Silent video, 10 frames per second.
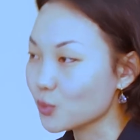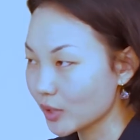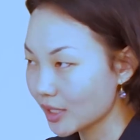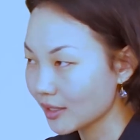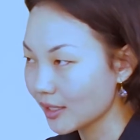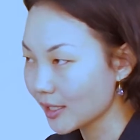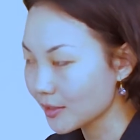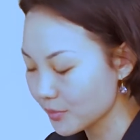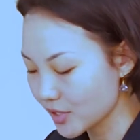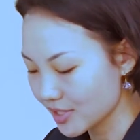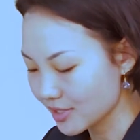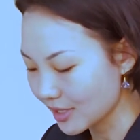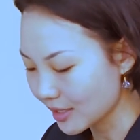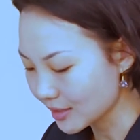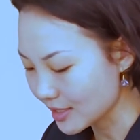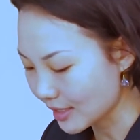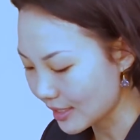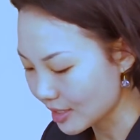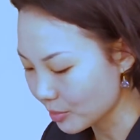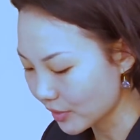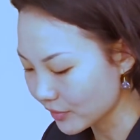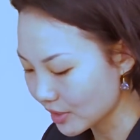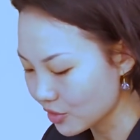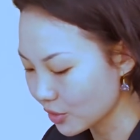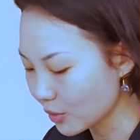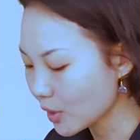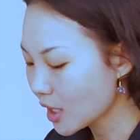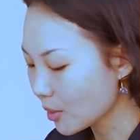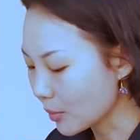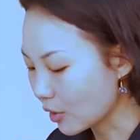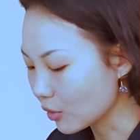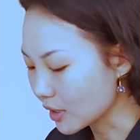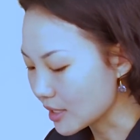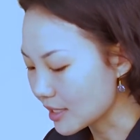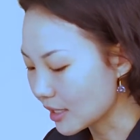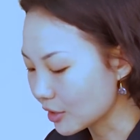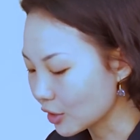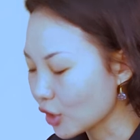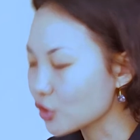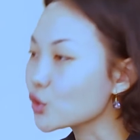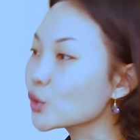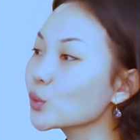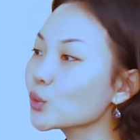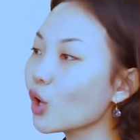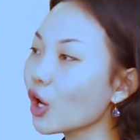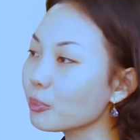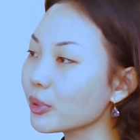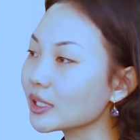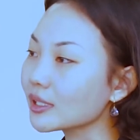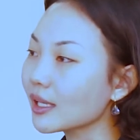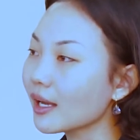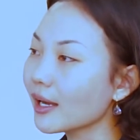we just discussed above, that Mongolians are not too open